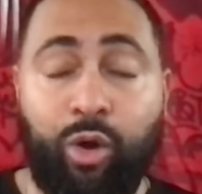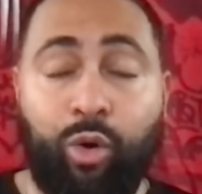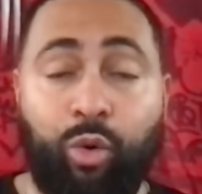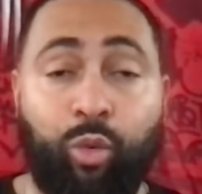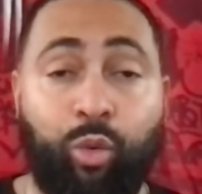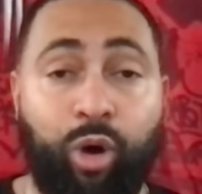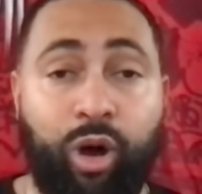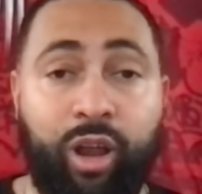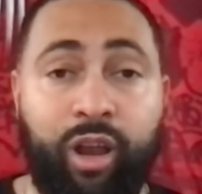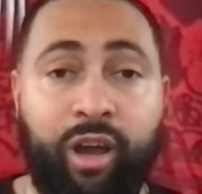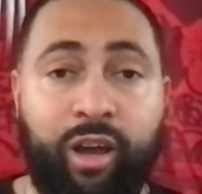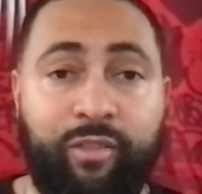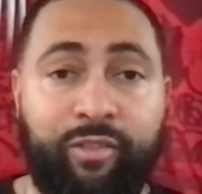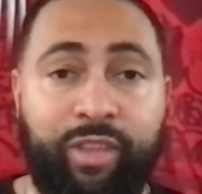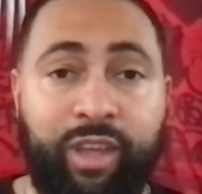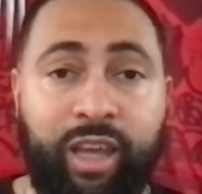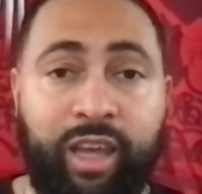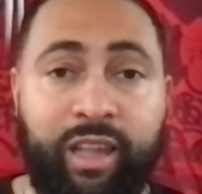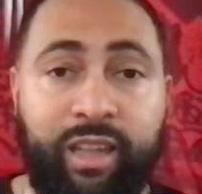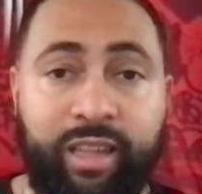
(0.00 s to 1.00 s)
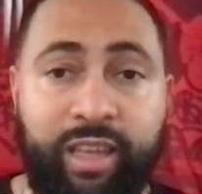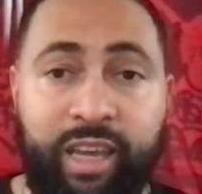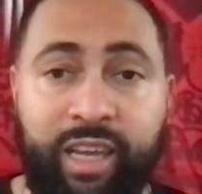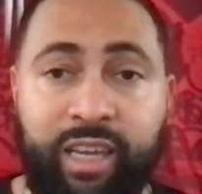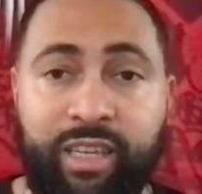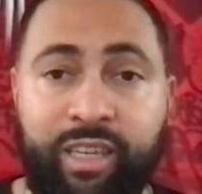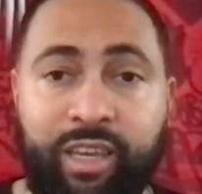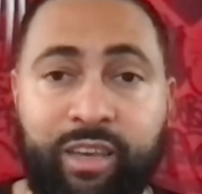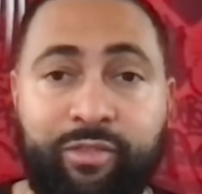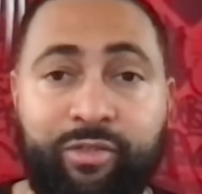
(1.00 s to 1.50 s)
one of the
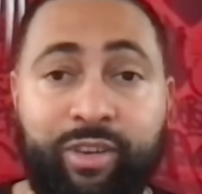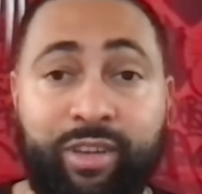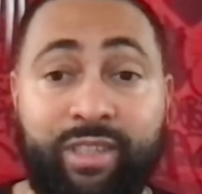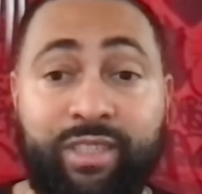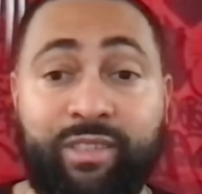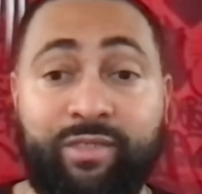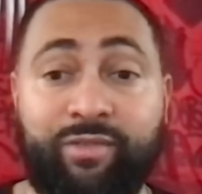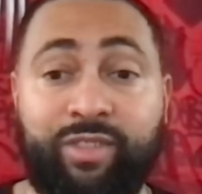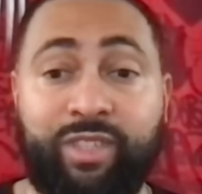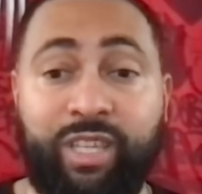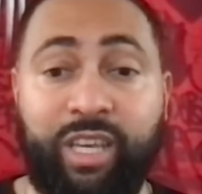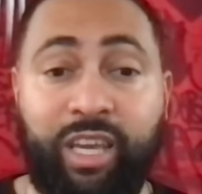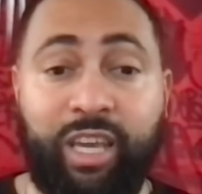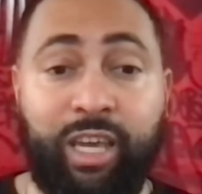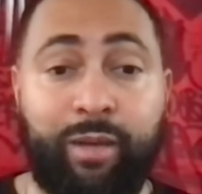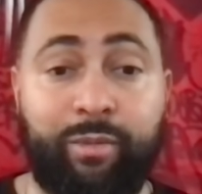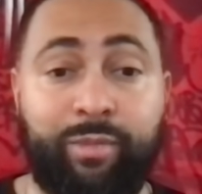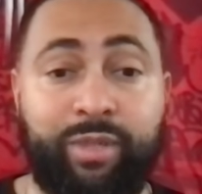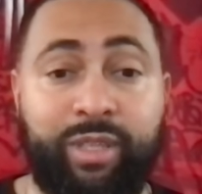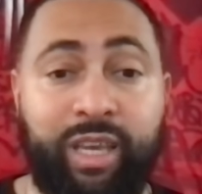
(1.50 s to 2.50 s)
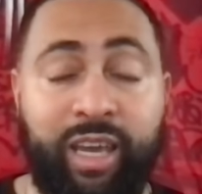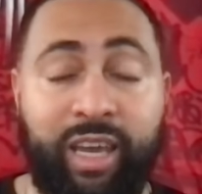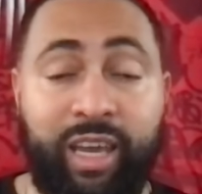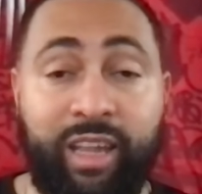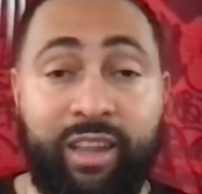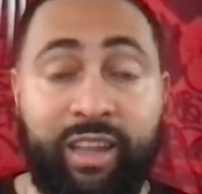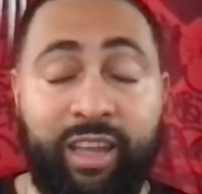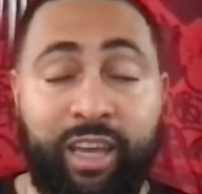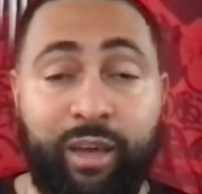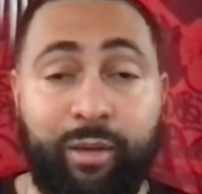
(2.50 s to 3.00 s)
elite defensive teams
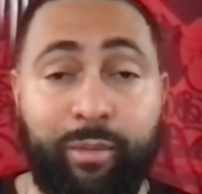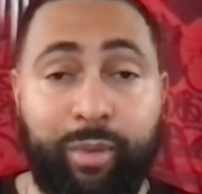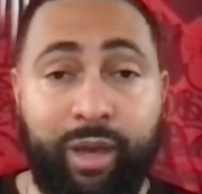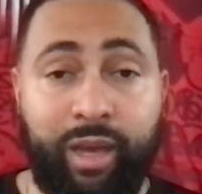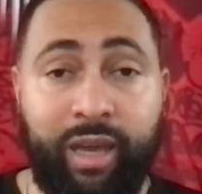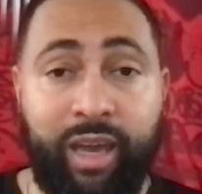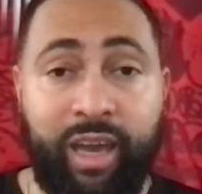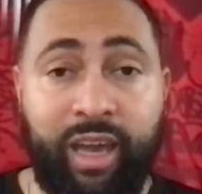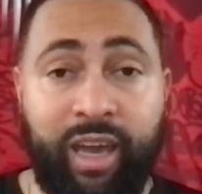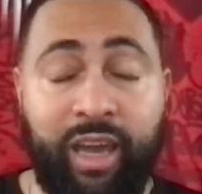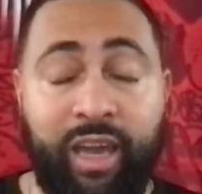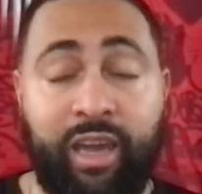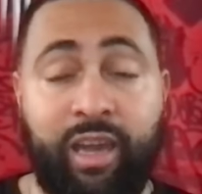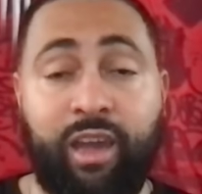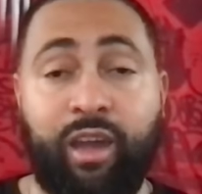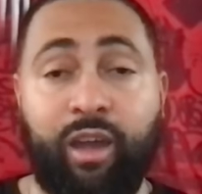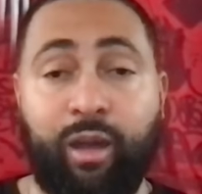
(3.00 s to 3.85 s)
in the NBA,